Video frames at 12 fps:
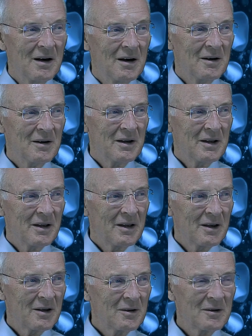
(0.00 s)
You're
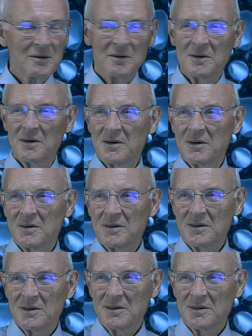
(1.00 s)
dealing with
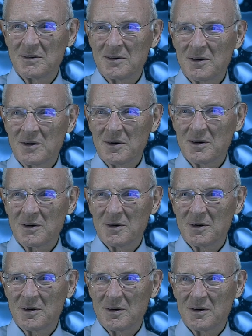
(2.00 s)

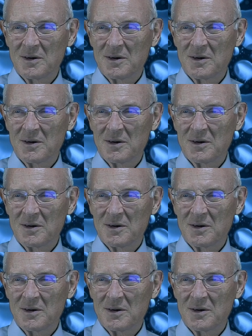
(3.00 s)
creation